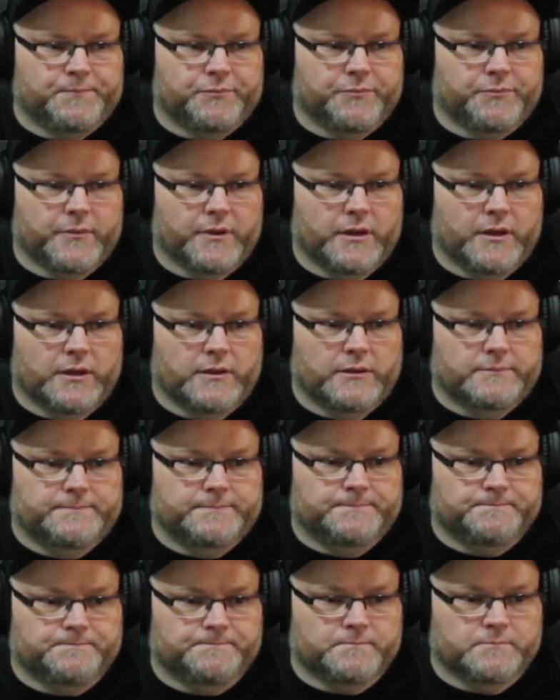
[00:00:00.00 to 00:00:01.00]

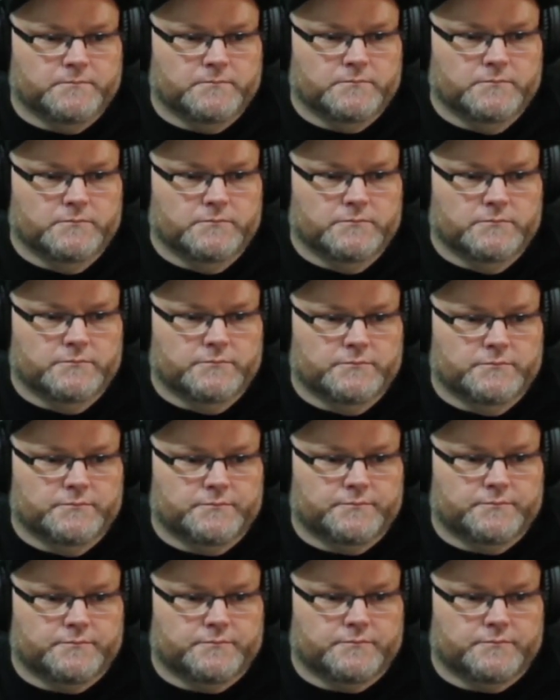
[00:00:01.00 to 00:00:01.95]
(no one is talking)